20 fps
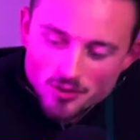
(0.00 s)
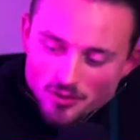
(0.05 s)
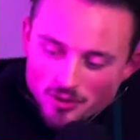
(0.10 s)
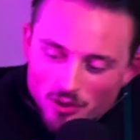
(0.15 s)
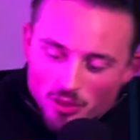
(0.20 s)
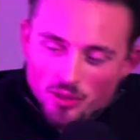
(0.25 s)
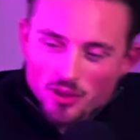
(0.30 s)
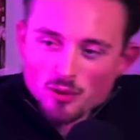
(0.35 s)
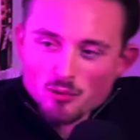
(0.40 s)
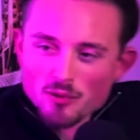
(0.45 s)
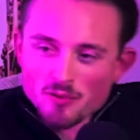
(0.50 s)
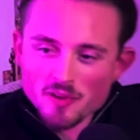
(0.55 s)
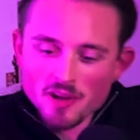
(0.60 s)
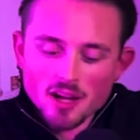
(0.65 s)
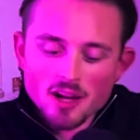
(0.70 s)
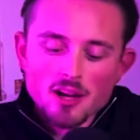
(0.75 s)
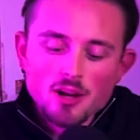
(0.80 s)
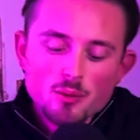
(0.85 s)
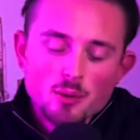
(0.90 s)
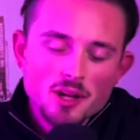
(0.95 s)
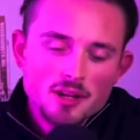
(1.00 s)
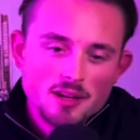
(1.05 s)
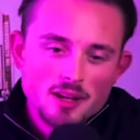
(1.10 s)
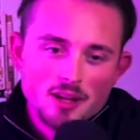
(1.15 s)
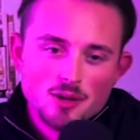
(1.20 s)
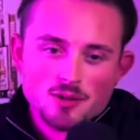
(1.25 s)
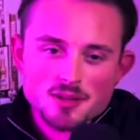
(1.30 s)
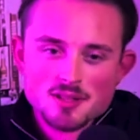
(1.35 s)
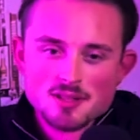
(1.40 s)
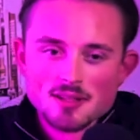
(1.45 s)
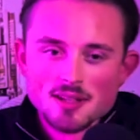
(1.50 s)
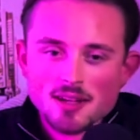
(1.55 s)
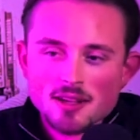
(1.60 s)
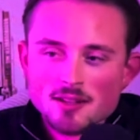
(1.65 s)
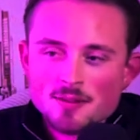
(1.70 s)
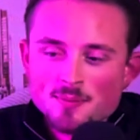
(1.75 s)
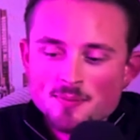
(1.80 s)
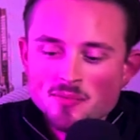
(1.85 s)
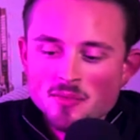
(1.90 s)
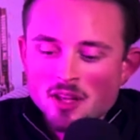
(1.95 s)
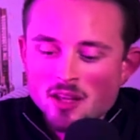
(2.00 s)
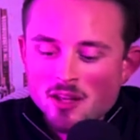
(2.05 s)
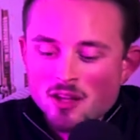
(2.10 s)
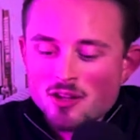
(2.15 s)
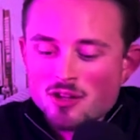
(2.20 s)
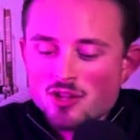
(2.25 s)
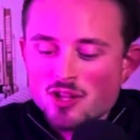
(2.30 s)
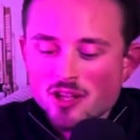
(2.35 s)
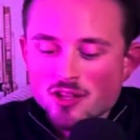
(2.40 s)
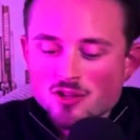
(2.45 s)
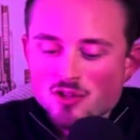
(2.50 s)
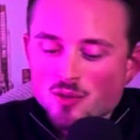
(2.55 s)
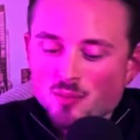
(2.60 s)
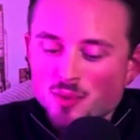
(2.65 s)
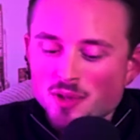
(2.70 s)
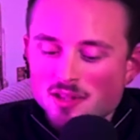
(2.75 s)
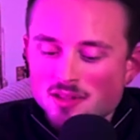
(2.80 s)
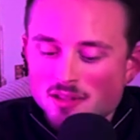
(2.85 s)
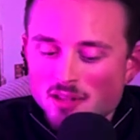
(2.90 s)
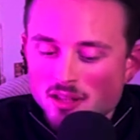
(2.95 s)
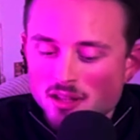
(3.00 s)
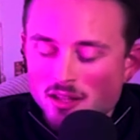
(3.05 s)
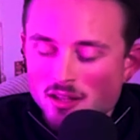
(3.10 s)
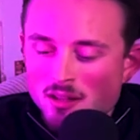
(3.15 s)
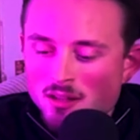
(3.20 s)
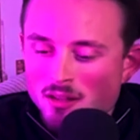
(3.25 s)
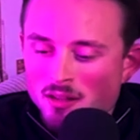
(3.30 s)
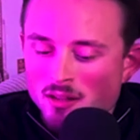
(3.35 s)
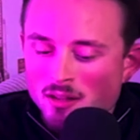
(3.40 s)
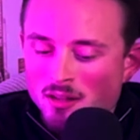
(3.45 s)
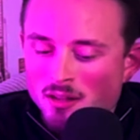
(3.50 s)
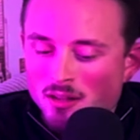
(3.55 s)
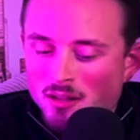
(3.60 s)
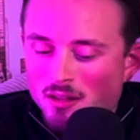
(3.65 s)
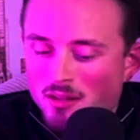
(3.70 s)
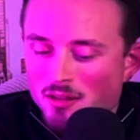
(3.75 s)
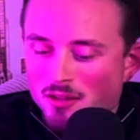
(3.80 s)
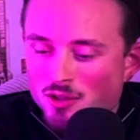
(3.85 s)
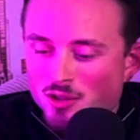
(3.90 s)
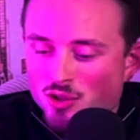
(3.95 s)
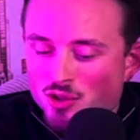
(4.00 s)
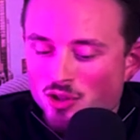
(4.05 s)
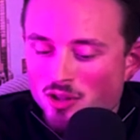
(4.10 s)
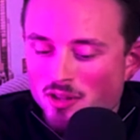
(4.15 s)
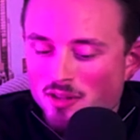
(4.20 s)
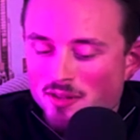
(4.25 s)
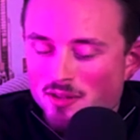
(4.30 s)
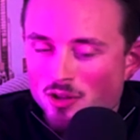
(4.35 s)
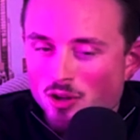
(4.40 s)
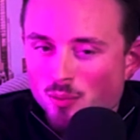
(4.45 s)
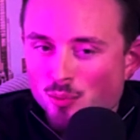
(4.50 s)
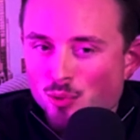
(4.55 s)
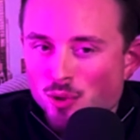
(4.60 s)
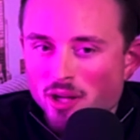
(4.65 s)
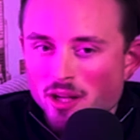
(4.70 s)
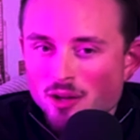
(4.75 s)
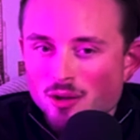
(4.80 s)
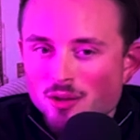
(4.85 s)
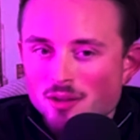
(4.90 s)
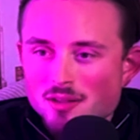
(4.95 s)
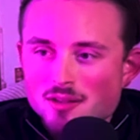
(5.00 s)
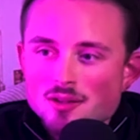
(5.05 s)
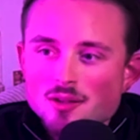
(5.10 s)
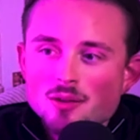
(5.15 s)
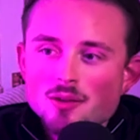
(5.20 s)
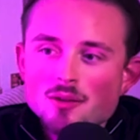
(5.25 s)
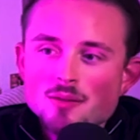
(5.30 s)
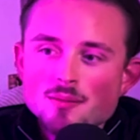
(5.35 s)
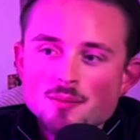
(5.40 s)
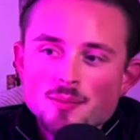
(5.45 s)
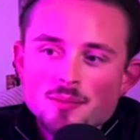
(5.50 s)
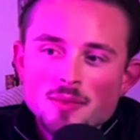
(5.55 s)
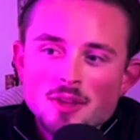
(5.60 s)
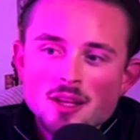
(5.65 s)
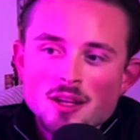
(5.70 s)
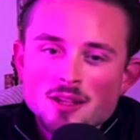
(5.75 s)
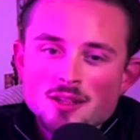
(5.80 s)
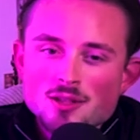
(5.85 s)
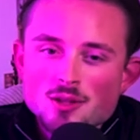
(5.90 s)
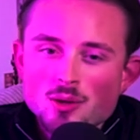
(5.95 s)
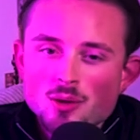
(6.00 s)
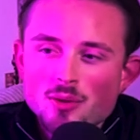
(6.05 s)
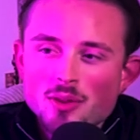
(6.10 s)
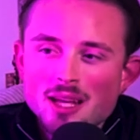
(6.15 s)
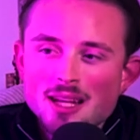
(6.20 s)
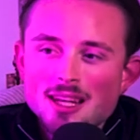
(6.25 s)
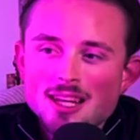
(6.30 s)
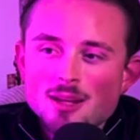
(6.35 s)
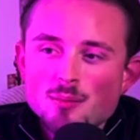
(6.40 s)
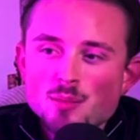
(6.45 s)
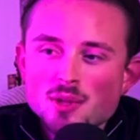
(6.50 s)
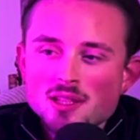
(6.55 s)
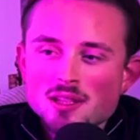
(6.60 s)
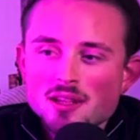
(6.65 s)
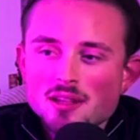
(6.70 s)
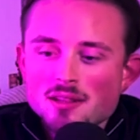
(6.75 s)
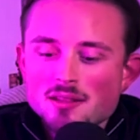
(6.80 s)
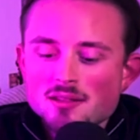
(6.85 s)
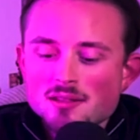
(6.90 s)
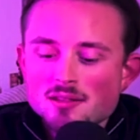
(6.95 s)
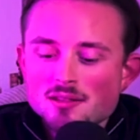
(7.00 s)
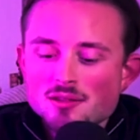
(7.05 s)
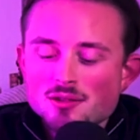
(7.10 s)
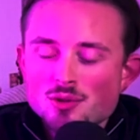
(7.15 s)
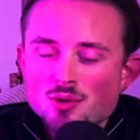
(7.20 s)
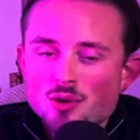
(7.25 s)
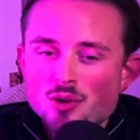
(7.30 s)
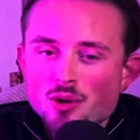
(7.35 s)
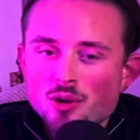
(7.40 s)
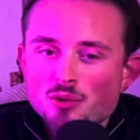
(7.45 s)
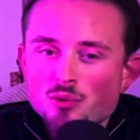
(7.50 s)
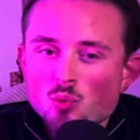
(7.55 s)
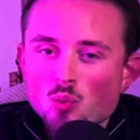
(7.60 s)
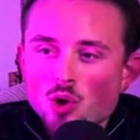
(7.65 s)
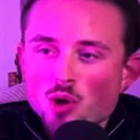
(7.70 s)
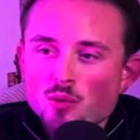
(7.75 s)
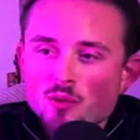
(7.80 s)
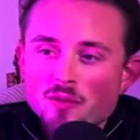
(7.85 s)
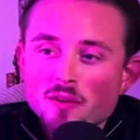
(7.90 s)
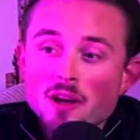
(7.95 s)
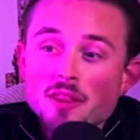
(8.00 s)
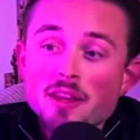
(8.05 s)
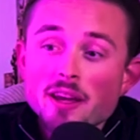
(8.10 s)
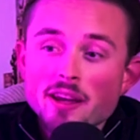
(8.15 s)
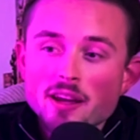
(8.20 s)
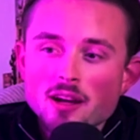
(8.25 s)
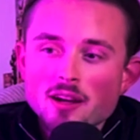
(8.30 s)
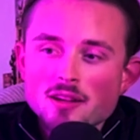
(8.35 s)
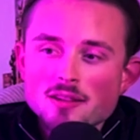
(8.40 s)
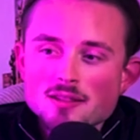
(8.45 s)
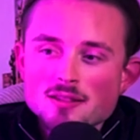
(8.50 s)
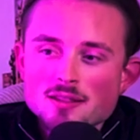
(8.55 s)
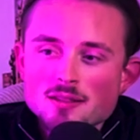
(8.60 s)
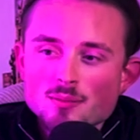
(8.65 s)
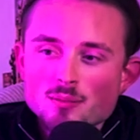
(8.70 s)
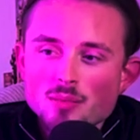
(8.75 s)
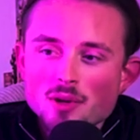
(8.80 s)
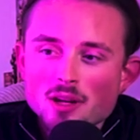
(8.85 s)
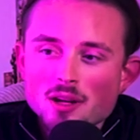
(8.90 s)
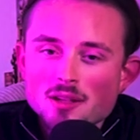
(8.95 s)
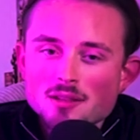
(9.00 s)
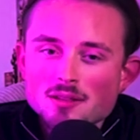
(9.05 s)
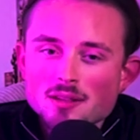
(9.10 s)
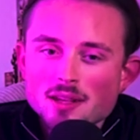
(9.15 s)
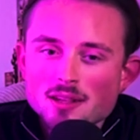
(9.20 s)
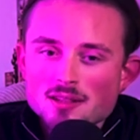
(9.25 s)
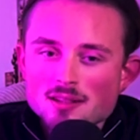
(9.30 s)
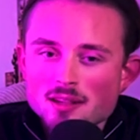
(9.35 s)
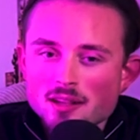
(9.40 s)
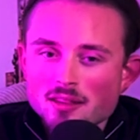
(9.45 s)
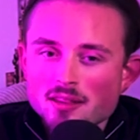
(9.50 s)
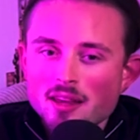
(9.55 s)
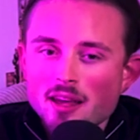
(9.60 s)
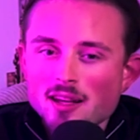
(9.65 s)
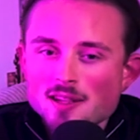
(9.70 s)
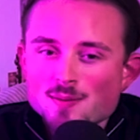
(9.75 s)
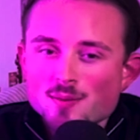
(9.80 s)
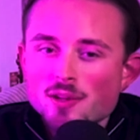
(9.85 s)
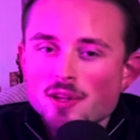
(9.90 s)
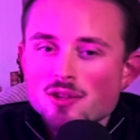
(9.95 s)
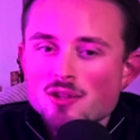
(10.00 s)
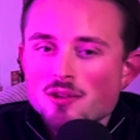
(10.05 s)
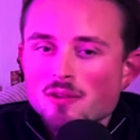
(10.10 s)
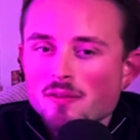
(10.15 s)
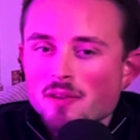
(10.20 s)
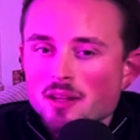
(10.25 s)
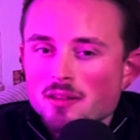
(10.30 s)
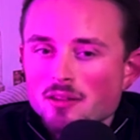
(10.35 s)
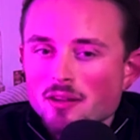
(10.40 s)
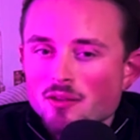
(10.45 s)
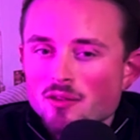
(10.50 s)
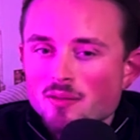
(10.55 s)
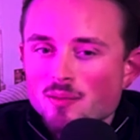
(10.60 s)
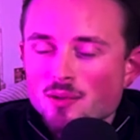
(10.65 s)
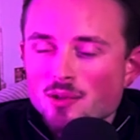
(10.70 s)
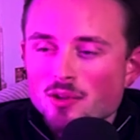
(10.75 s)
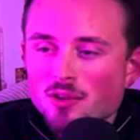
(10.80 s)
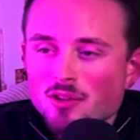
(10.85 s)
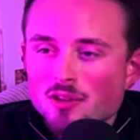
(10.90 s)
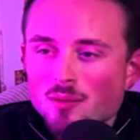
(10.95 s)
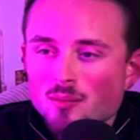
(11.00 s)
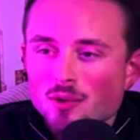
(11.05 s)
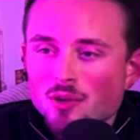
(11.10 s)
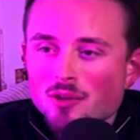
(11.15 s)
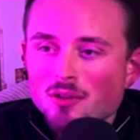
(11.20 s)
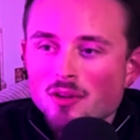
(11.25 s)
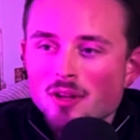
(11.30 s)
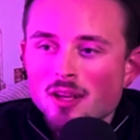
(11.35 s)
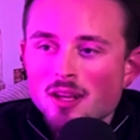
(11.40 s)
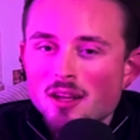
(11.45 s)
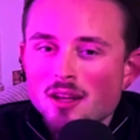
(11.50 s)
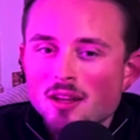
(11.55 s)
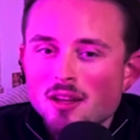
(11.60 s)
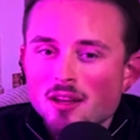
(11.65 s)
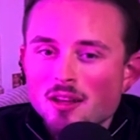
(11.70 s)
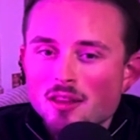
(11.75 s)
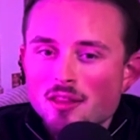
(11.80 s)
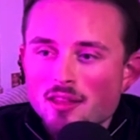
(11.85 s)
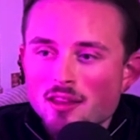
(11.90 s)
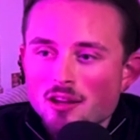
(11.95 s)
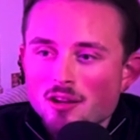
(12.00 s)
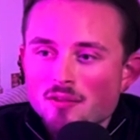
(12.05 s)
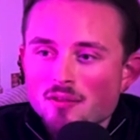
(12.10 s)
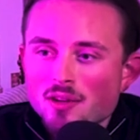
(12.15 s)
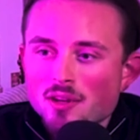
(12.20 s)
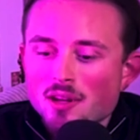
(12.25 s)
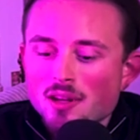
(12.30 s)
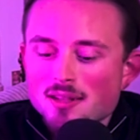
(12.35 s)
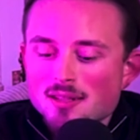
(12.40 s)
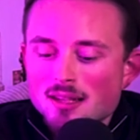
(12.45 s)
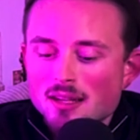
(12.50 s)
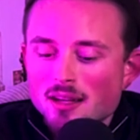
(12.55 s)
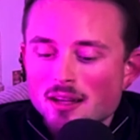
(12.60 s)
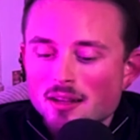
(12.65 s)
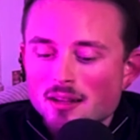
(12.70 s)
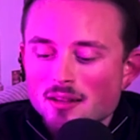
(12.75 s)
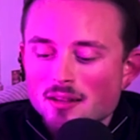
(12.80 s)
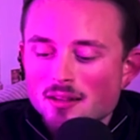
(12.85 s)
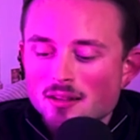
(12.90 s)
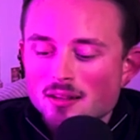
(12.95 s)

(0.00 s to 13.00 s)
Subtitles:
the thing with AI right now is that ChatGPT is just operating on its own. So they limit it to not work with other AIs. But that's like the exponential effect that you've been talking about. Think of it as like